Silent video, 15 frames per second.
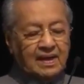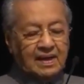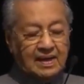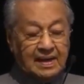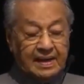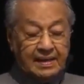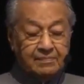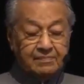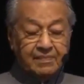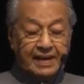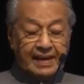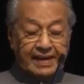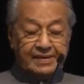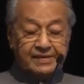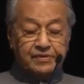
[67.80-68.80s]
I'm
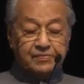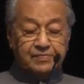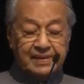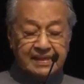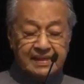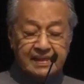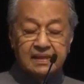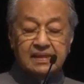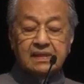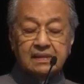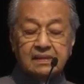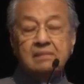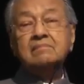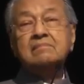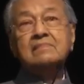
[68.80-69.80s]
glad to be here
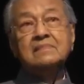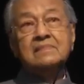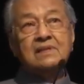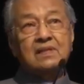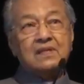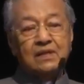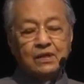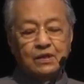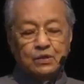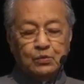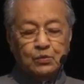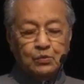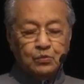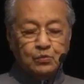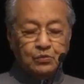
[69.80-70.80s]

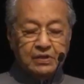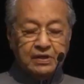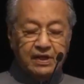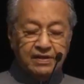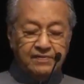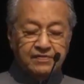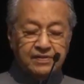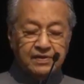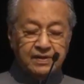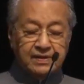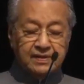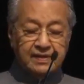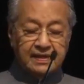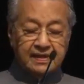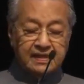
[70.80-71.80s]
to deliver
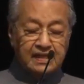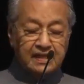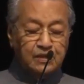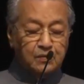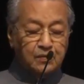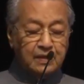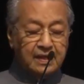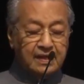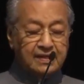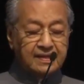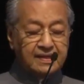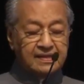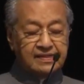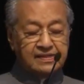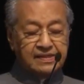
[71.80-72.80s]
the keynote
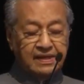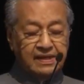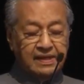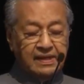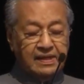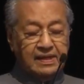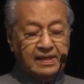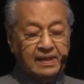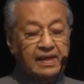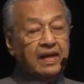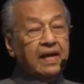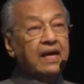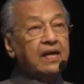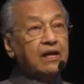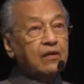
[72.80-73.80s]
address
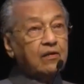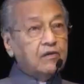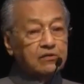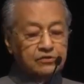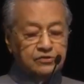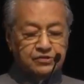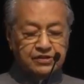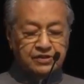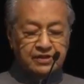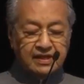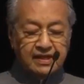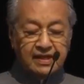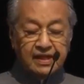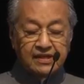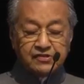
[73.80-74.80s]
and launch the
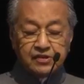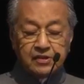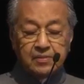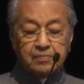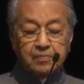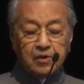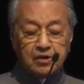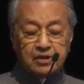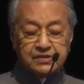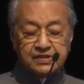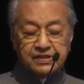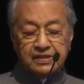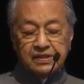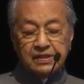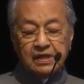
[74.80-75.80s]
National
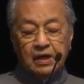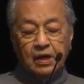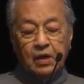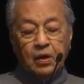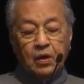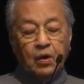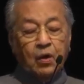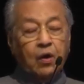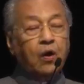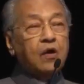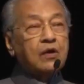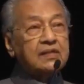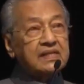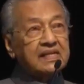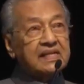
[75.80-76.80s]
Policy
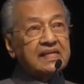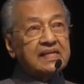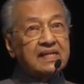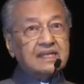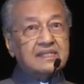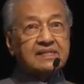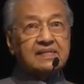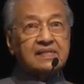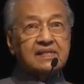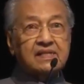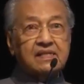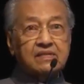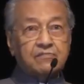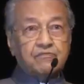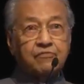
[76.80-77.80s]
on
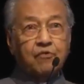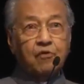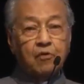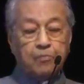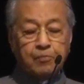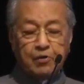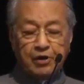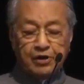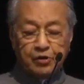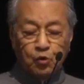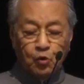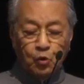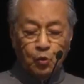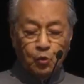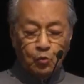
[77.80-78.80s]
Industry
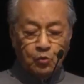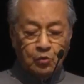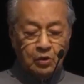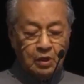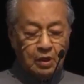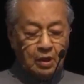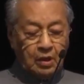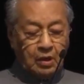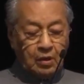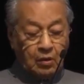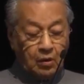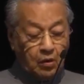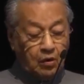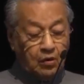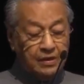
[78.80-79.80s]
4.0
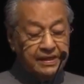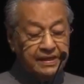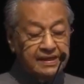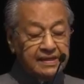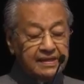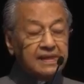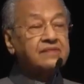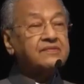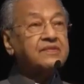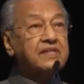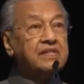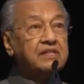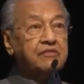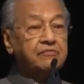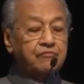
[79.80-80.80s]
or
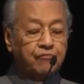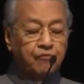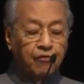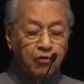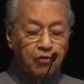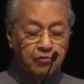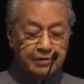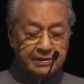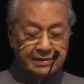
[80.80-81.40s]
Industry Forward